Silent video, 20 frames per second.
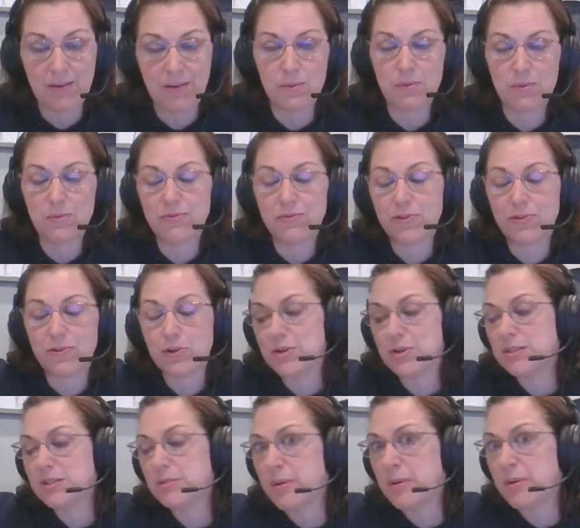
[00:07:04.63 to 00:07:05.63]
We refer to it
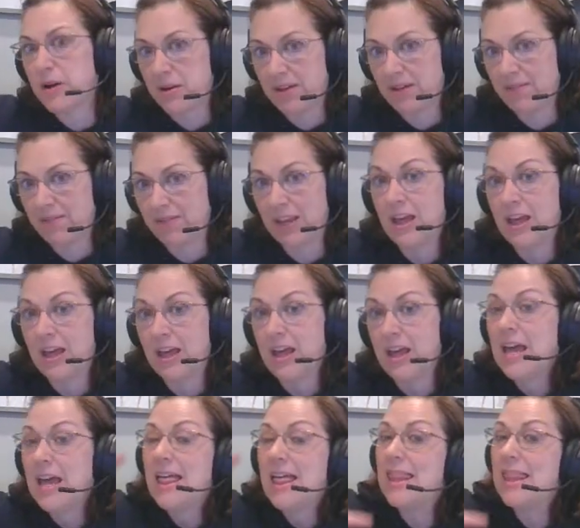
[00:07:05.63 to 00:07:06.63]
as bottom heavy.
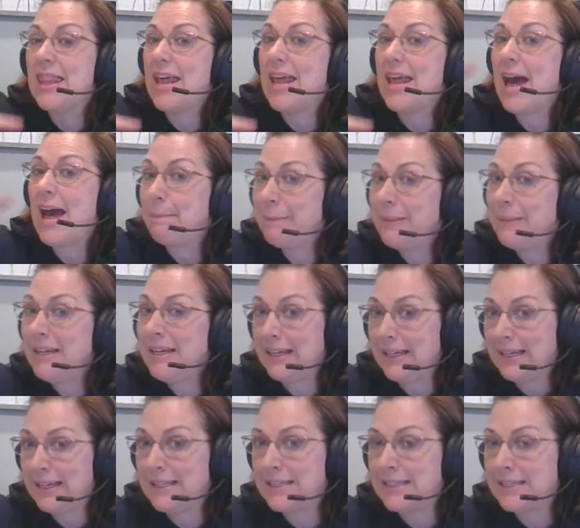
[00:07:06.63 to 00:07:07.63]
That
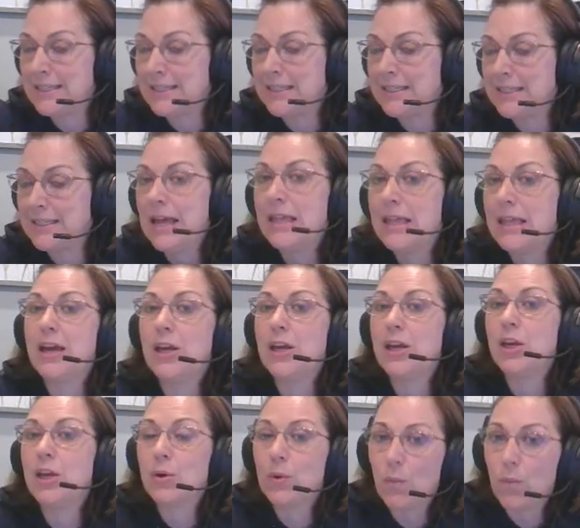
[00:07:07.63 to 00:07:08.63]
means that
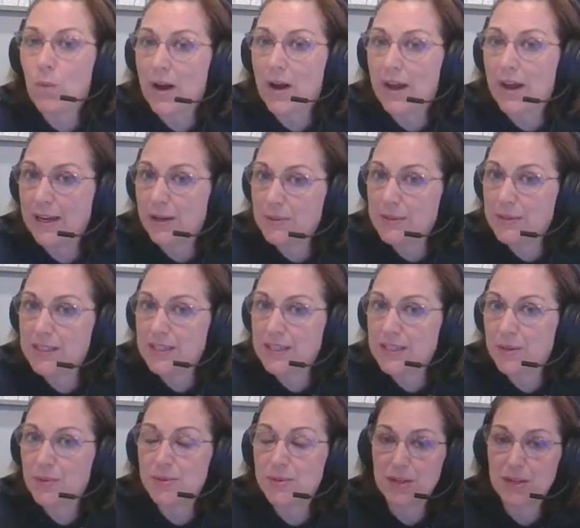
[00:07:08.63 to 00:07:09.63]
your y equals
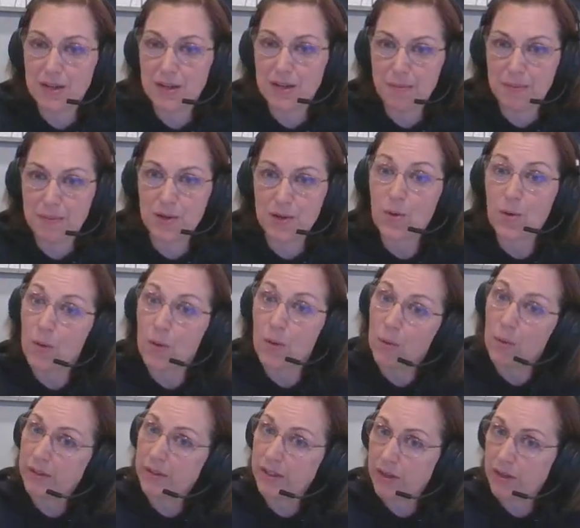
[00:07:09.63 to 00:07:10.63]
zero is going to be your
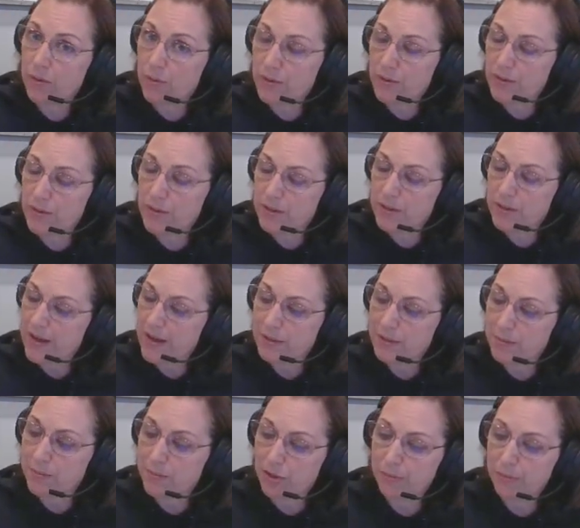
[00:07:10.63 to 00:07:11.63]
only horizontal
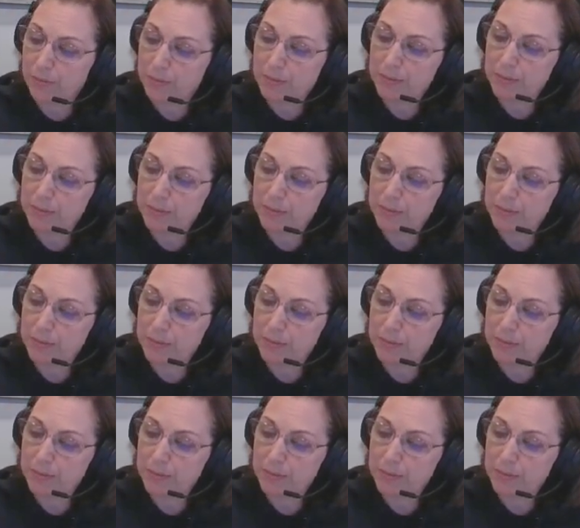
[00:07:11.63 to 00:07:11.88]
asymptote.